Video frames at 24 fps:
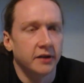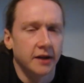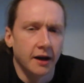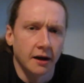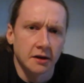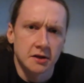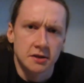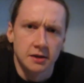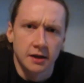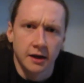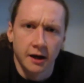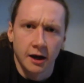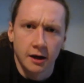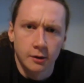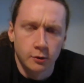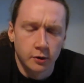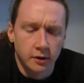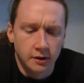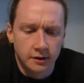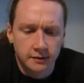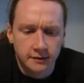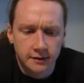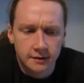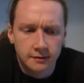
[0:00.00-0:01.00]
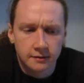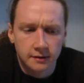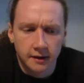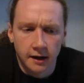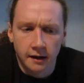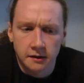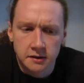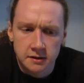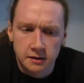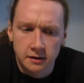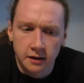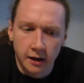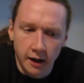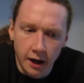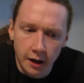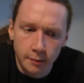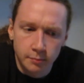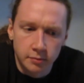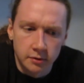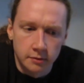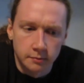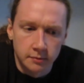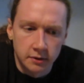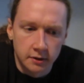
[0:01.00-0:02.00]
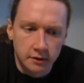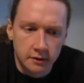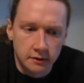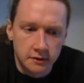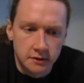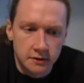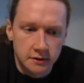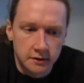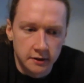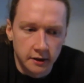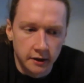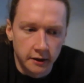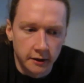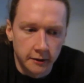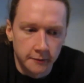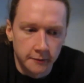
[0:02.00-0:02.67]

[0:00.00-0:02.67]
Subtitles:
actually well, it didn't actually happen, because